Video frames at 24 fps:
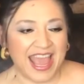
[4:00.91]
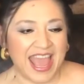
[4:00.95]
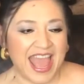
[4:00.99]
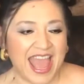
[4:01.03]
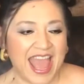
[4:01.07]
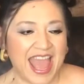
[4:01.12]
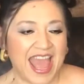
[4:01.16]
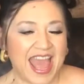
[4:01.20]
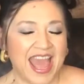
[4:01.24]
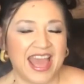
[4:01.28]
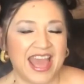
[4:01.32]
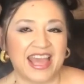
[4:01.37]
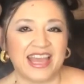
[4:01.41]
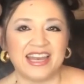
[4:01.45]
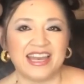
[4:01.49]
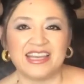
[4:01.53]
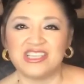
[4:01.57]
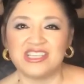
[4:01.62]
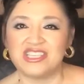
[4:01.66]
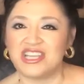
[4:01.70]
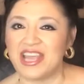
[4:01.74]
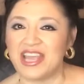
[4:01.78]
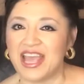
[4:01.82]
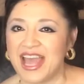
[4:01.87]

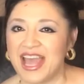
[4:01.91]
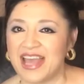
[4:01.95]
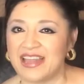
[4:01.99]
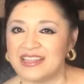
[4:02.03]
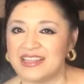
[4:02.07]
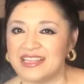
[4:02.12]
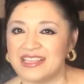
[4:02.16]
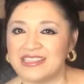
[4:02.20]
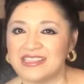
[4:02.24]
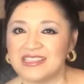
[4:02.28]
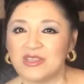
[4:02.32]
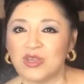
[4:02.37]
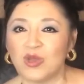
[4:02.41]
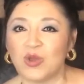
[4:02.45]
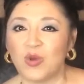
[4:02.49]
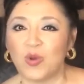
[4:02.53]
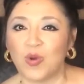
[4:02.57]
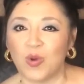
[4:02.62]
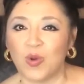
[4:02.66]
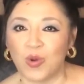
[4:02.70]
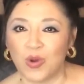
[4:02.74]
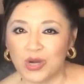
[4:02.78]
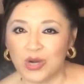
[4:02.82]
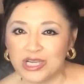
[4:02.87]
and she had this
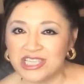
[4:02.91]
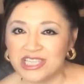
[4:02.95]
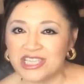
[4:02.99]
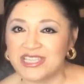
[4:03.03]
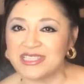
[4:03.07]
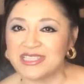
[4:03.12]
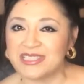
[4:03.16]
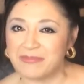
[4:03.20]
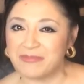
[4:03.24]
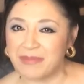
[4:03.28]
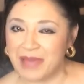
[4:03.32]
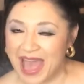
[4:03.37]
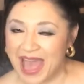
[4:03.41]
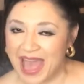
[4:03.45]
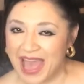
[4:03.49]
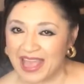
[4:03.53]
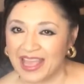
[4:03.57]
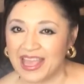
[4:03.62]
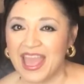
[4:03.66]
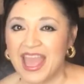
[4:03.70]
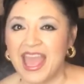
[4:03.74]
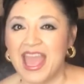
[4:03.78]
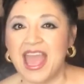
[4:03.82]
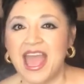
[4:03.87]
gorgeous bag.
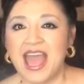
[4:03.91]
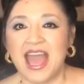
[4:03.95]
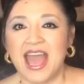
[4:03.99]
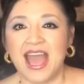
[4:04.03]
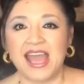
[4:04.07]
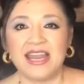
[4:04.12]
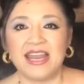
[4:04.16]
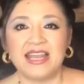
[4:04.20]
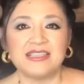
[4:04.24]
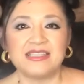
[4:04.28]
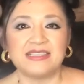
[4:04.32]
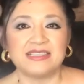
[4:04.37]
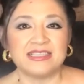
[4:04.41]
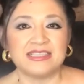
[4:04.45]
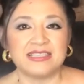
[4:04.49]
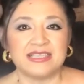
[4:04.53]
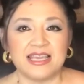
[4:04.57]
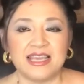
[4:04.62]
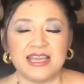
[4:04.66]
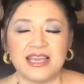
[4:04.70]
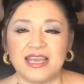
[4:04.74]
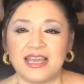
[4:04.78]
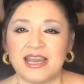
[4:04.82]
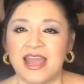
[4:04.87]
I didn't
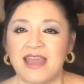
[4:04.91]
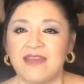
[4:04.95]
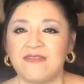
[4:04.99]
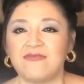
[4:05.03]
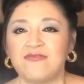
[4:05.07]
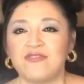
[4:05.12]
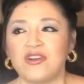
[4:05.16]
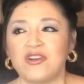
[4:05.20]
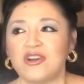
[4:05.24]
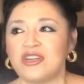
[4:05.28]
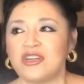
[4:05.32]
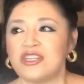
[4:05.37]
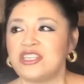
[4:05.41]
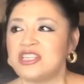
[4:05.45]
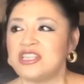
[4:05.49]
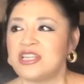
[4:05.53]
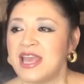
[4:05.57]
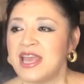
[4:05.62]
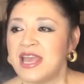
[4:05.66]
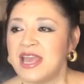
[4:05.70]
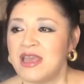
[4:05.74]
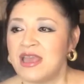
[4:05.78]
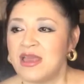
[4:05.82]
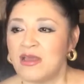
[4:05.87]
see it at first.
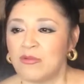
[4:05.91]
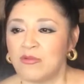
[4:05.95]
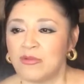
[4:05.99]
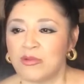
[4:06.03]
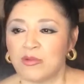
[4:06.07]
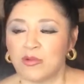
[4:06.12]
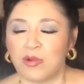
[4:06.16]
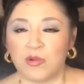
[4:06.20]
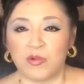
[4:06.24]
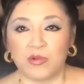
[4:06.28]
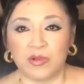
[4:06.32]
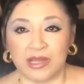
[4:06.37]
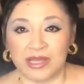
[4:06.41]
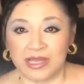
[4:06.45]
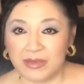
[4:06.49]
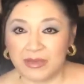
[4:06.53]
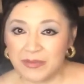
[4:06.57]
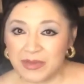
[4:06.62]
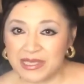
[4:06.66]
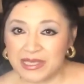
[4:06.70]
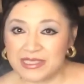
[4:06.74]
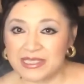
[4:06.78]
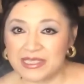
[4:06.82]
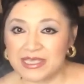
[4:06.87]
We were really
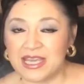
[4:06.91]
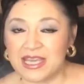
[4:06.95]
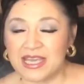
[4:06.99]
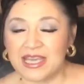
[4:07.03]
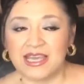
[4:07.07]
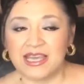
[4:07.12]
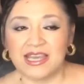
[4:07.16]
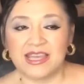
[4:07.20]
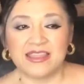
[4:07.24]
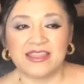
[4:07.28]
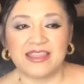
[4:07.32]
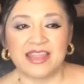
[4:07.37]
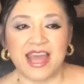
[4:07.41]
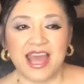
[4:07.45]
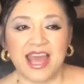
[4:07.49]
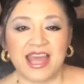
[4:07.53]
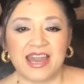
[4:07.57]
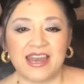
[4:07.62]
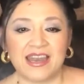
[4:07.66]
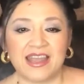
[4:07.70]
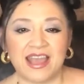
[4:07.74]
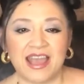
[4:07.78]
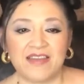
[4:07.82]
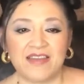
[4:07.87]
busy
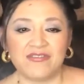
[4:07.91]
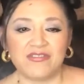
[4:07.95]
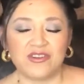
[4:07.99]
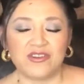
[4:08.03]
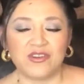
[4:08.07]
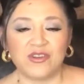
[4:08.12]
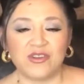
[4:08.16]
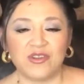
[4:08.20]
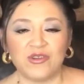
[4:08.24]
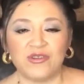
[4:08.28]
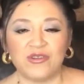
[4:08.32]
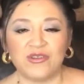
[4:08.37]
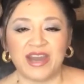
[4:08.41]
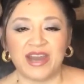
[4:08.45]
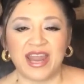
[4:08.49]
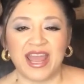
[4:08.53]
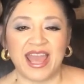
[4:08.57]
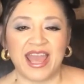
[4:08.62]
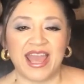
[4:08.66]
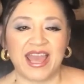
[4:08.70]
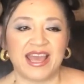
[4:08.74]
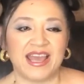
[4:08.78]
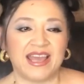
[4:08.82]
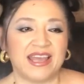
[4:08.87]
that afternoon,
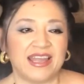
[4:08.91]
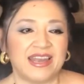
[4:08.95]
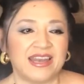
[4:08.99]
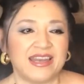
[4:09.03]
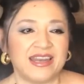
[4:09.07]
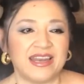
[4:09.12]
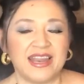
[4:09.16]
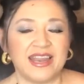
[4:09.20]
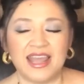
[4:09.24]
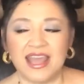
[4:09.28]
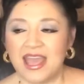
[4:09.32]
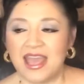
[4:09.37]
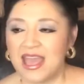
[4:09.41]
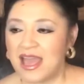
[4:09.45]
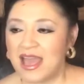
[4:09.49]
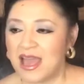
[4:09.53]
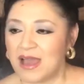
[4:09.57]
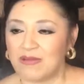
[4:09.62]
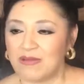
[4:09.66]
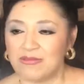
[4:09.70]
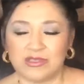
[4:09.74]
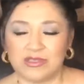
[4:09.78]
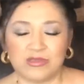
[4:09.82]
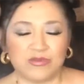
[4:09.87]
and
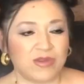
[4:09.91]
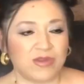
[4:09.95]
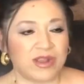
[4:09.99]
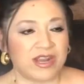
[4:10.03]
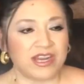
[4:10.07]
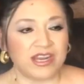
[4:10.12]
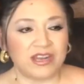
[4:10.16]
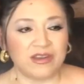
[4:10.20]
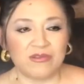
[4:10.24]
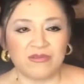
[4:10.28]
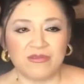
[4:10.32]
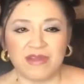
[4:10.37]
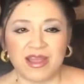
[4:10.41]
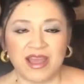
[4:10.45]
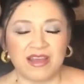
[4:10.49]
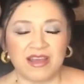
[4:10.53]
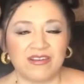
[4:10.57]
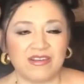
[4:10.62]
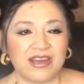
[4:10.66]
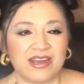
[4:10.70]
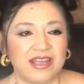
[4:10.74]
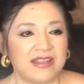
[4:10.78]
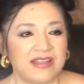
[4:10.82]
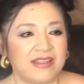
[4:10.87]
I was running
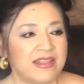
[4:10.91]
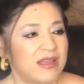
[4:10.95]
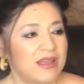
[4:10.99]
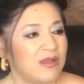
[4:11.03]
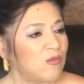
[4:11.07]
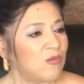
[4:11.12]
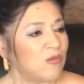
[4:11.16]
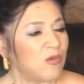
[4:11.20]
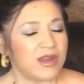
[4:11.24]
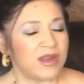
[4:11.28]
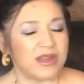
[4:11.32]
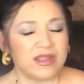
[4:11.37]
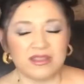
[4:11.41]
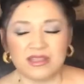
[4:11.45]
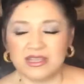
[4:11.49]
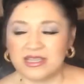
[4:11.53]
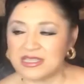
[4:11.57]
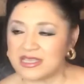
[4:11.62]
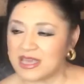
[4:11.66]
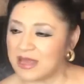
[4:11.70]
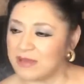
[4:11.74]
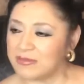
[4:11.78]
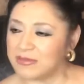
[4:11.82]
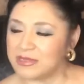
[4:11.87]
around, and then one of the
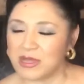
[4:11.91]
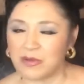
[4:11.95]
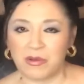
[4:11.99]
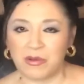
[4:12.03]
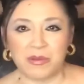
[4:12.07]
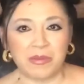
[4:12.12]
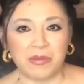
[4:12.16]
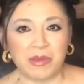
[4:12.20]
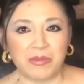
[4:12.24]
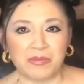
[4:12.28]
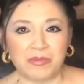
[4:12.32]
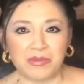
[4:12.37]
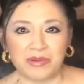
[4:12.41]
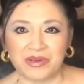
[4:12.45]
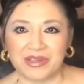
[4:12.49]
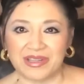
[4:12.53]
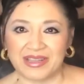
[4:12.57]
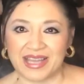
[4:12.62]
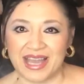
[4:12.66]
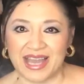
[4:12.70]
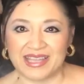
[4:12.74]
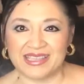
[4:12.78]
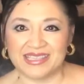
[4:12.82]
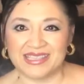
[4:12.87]
times I remember
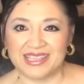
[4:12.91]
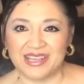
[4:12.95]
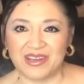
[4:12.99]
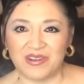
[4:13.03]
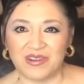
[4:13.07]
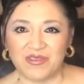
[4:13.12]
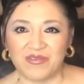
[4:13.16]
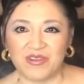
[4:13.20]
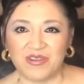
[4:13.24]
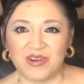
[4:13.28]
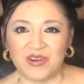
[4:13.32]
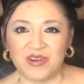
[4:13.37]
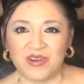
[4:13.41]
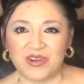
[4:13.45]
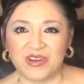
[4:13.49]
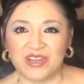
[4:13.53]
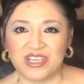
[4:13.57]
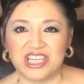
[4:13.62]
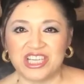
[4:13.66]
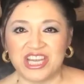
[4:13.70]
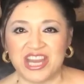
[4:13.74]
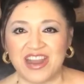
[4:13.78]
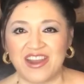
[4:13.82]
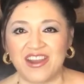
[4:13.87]
glancing over at her
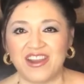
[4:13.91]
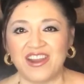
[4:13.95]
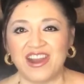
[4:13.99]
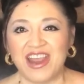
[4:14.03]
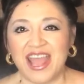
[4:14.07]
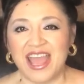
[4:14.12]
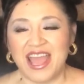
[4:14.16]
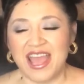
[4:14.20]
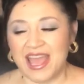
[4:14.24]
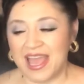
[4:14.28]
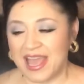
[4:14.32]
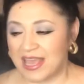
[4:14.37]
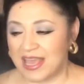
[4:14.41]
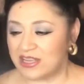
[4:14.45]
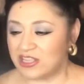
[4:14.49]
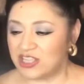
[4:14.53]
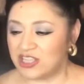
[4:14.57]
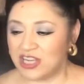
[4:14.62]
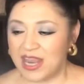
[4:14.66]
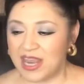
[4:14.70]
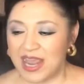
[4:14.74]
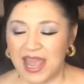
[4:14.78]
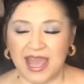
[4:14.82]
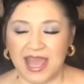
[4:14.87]
chair, and
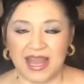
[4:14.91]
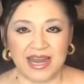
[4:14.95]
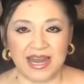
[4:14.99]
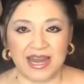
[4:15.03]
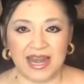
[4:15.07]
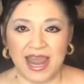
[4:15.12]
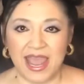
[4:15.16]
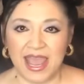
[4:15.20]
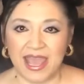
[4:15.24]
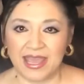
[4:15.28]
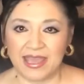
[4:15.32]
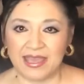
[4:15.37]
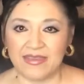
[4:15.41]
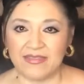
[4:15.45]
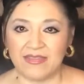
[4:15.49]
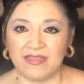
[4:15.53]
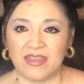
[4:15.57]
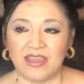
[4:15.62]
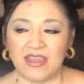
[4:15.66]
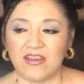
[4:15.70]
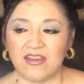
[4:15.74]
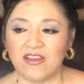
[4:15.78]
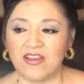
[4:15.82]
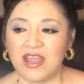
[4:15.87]
she had it hanging
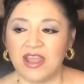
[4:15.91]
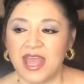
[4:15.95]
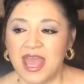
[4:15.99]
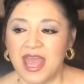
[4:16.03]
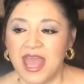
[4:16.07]
there,